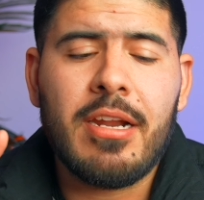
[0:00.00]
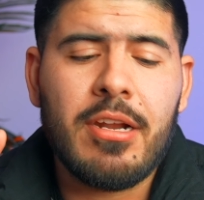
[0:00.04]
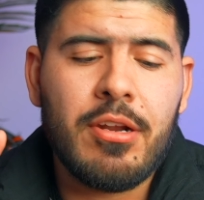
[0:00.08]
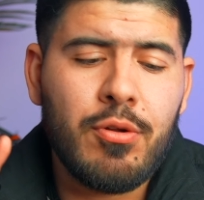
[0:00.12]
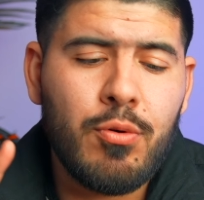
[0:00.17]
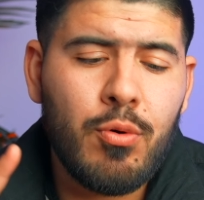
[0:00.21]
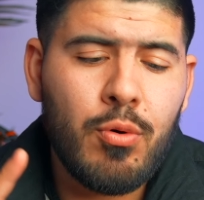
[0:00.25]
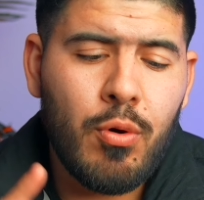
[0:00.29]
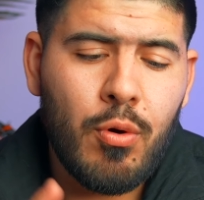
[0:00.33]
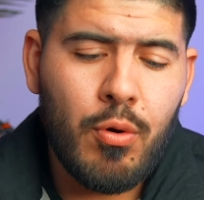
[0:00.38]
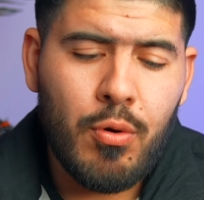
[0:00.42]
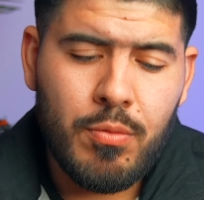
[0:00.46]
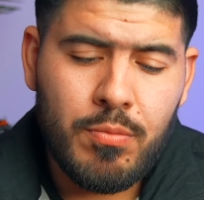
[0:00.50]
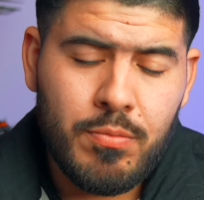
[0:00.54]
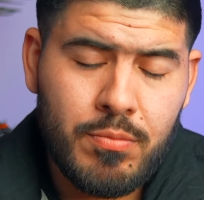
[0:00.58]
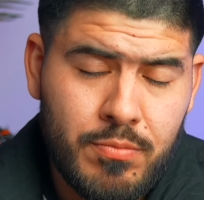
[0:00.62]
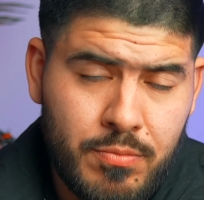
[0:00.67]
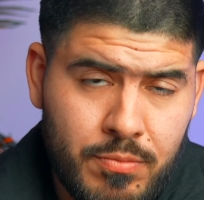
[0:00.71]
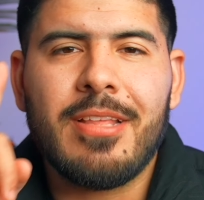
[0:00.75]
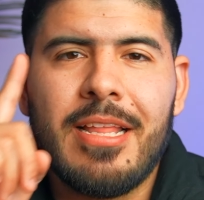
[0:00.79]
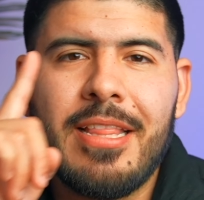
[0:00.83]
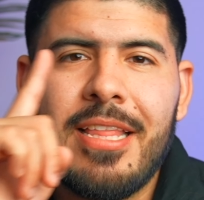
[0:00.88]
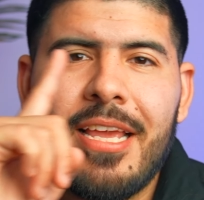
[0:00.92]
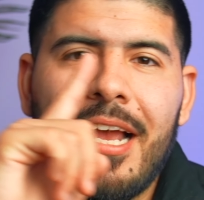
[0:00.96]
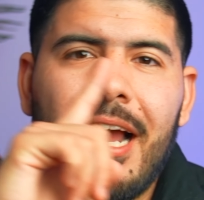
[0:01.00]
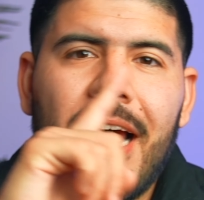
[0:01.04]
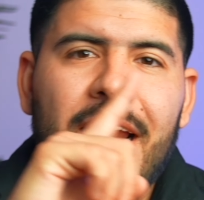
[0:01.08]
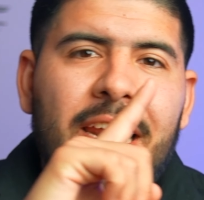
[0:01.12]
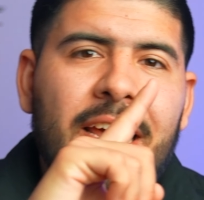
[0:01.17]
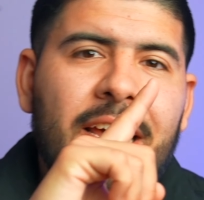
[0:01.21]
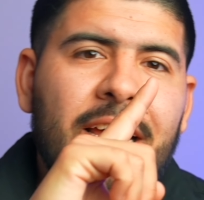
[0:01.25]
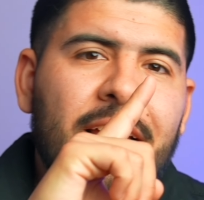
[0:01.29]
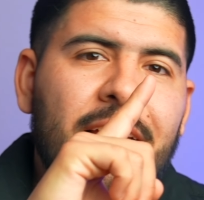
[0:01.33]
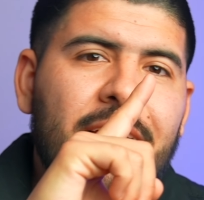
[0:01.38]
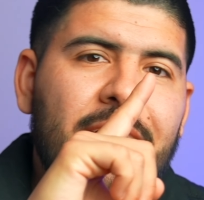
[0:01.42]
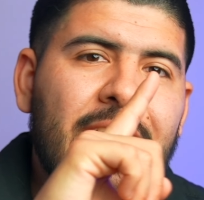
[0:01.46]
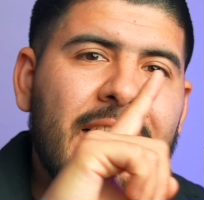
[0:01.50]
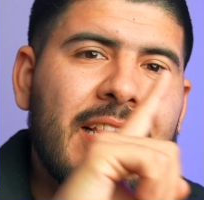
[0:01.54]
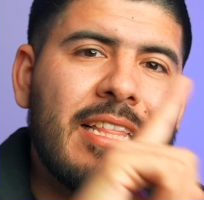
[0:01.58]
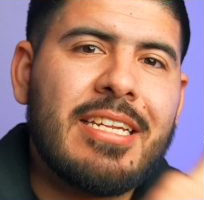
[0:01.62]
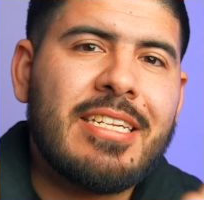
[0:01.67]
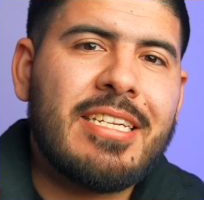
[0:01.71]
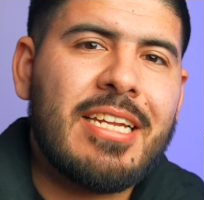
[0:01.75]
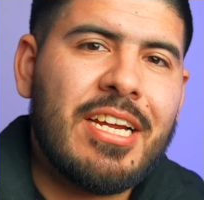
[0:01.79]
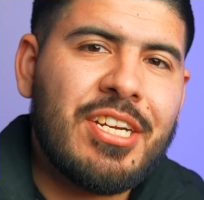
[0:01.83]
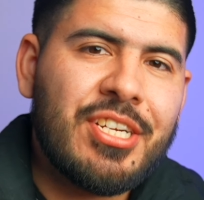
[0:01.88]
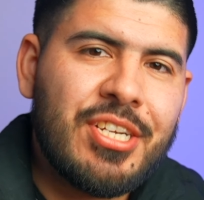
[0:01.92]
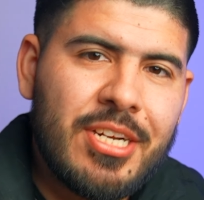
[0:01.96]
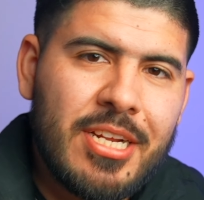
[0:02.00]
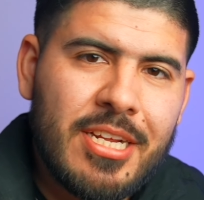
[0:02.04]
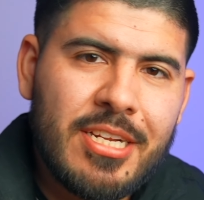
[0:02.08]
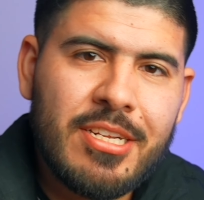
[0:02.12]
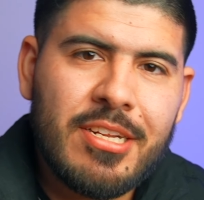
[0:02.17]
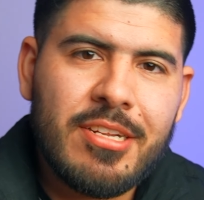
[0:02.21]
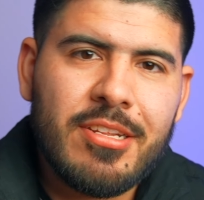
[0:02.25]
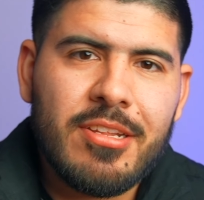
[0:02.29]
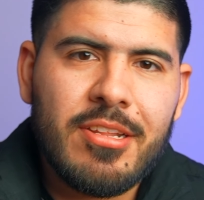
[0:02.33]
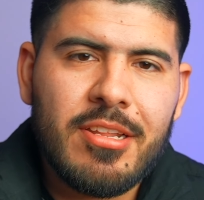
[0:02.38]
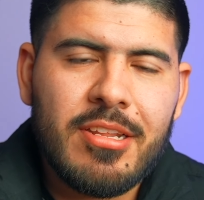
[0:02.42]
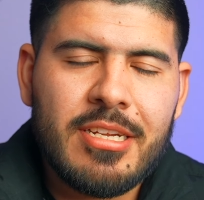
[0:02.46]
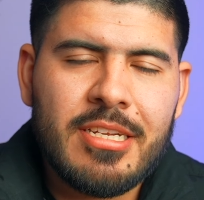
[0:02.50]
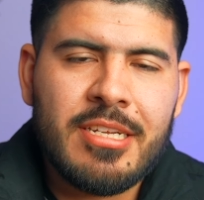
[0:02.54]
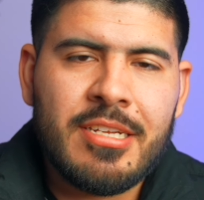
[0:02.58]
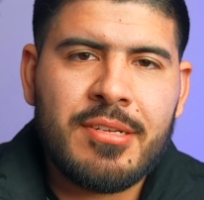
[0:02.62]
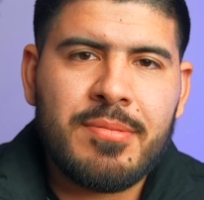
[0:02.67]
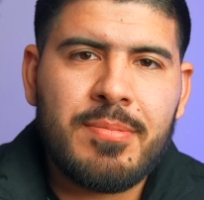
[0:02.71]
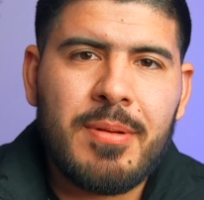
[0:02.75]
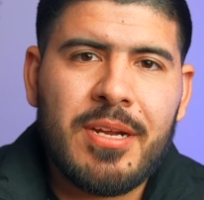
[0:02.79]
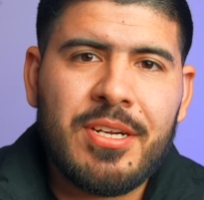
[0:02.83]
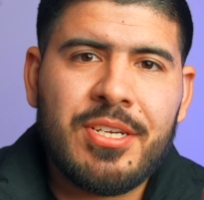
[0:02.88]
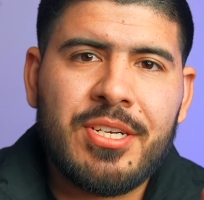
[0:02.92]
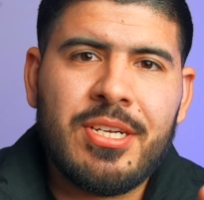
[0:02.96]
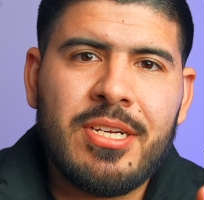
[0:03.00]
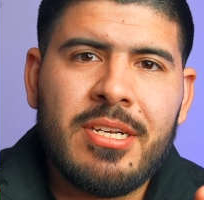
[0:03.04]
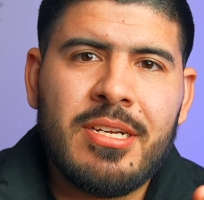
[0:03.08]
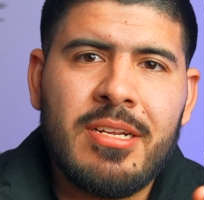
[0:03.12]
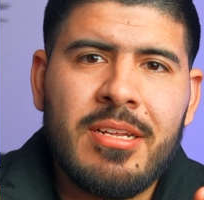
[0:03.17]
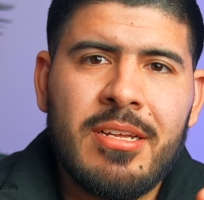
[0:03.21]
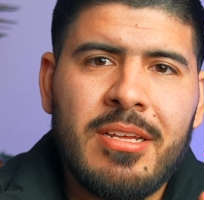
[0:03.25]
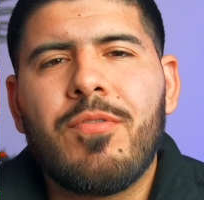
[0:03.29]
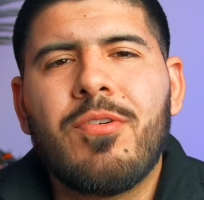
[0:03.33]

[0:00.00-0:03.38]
a new home, then they gotta get the Section 8 to do the inspection.